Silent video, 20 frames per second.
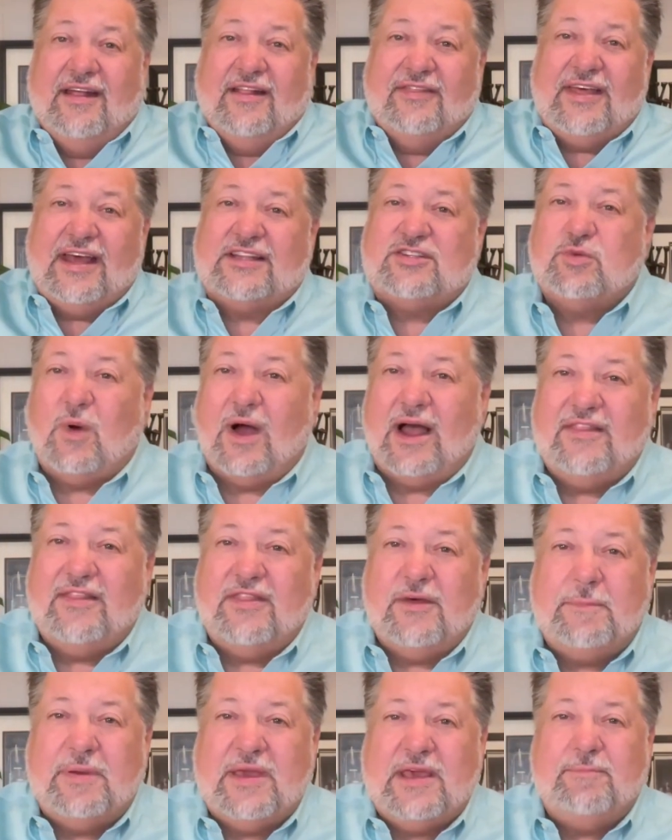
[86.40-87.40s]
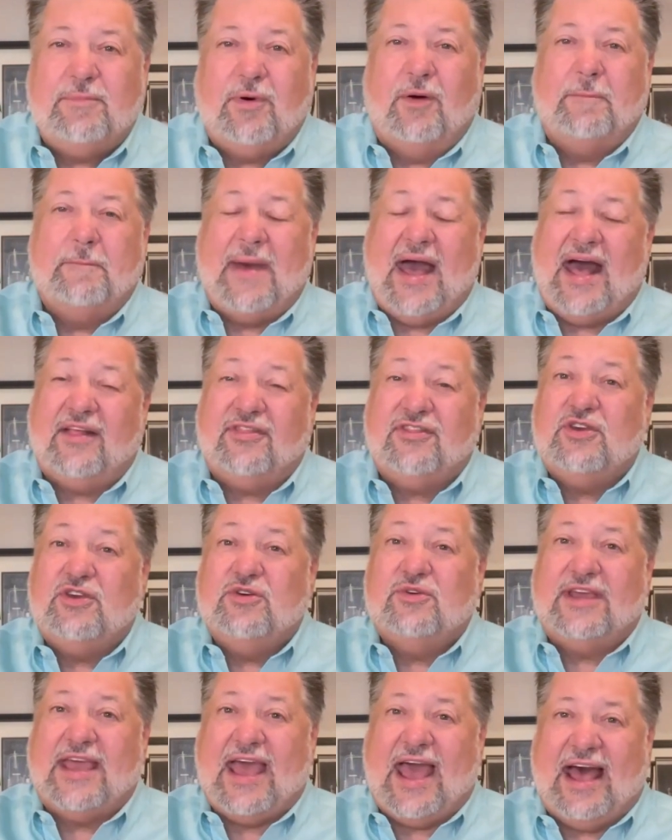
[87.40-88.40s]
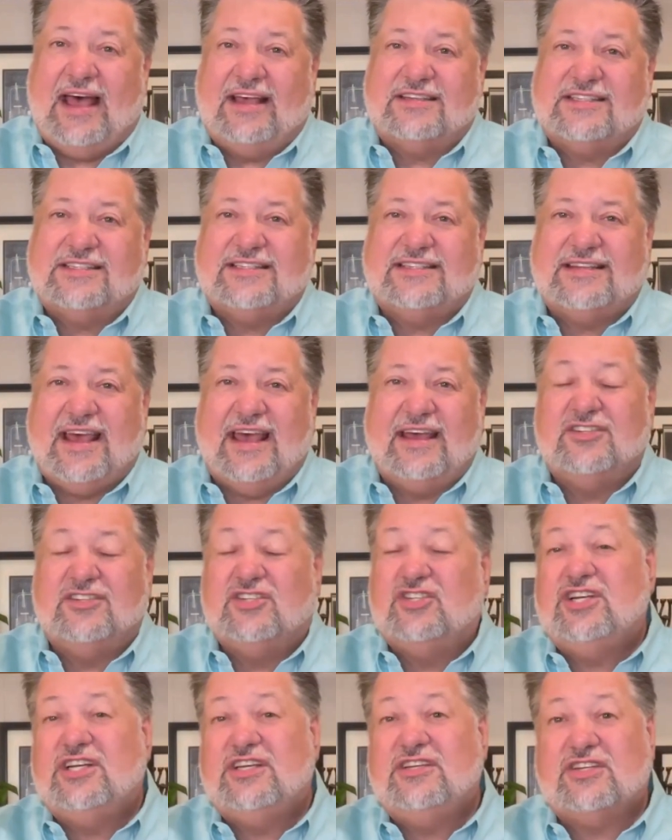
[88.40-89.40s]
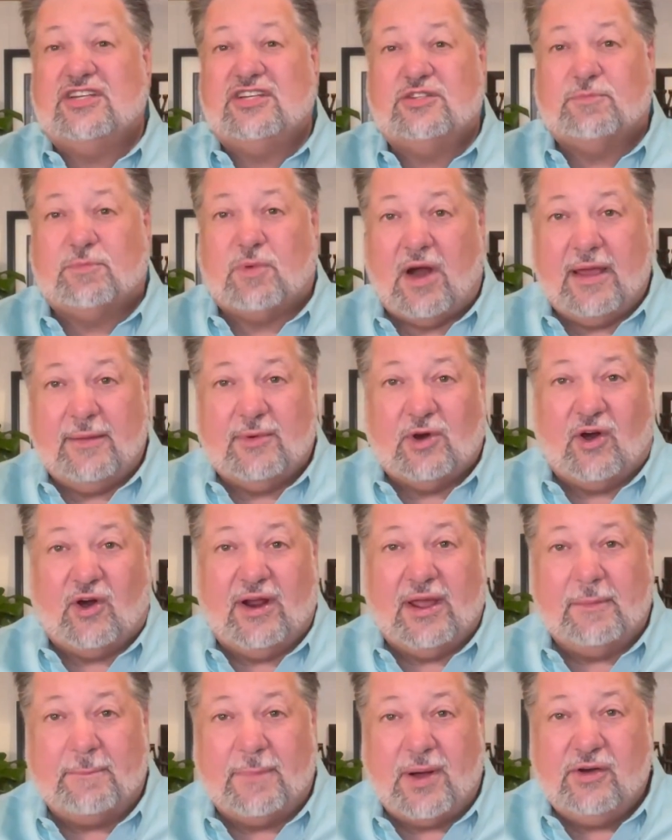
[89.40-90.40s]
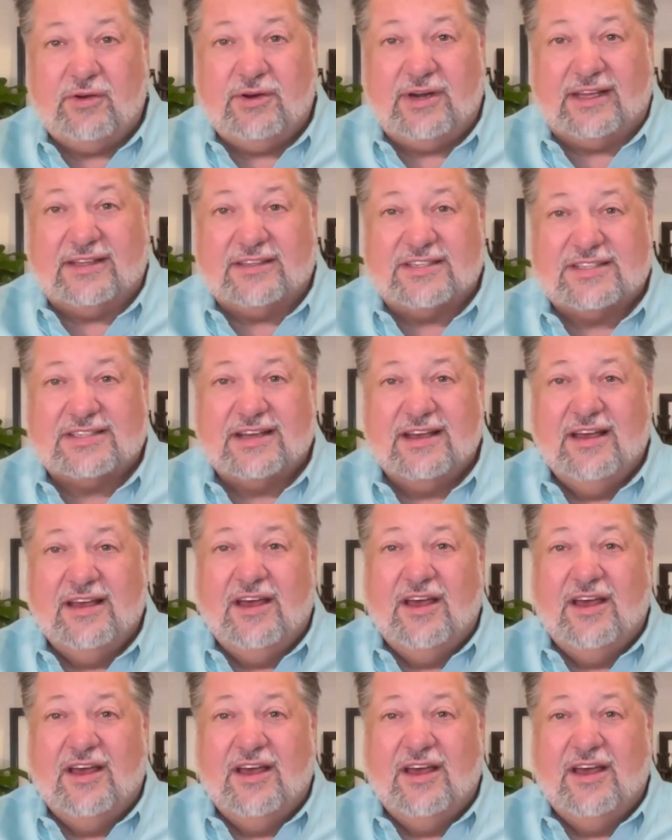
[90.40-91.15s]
That's why the people Matthew casts as Jesus' primary opponents